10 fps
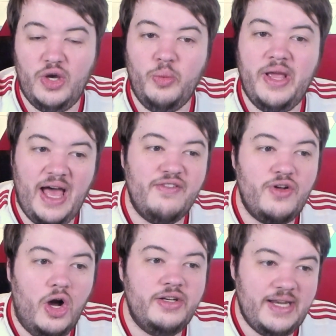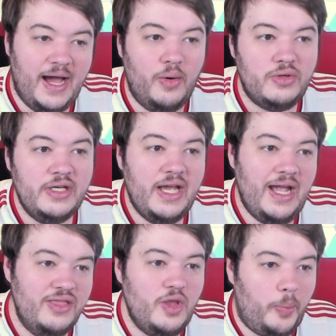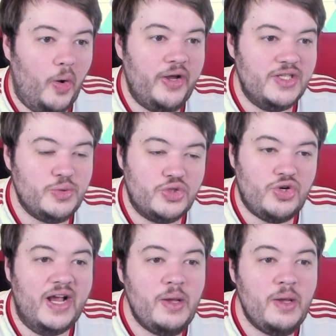that we have gone down in the points. We'll try and